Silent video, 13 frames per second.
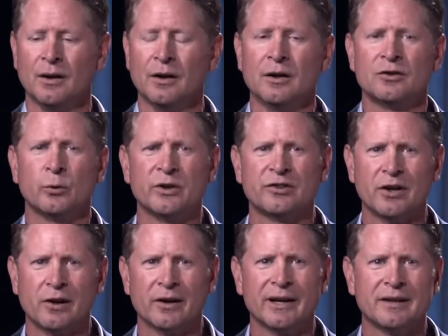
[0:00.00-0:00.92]
So we
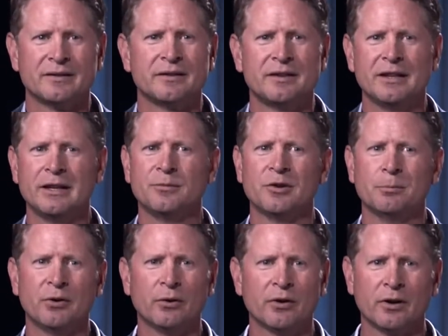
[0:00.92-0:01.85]
started as a team to
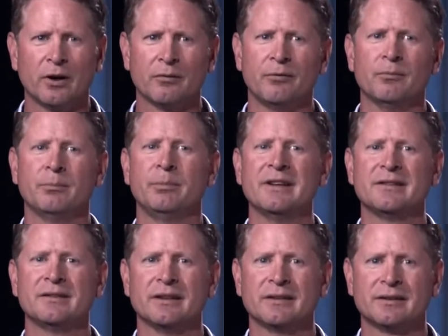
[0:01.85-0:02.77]
build our
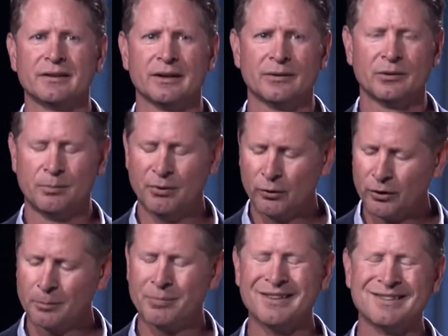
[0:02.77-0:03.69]
business
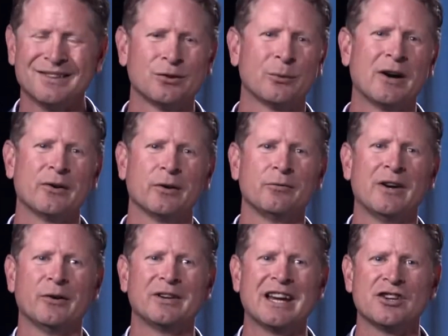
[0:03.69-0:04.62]
around our
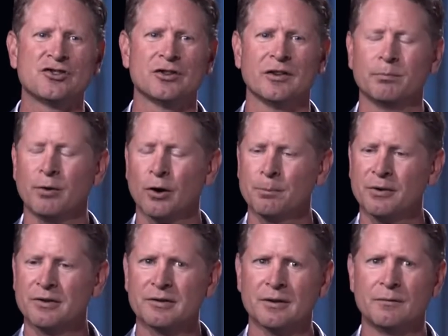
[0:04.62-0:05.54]
foundation of
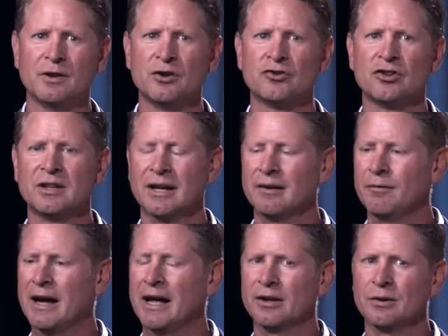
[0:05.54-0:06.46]
purpose, vision, and
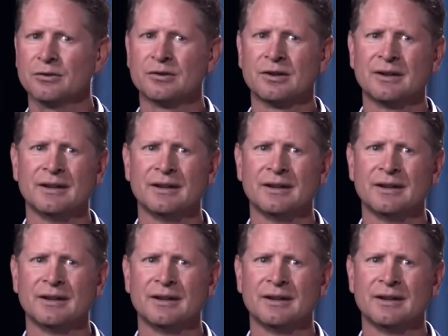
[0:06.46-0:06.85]
values.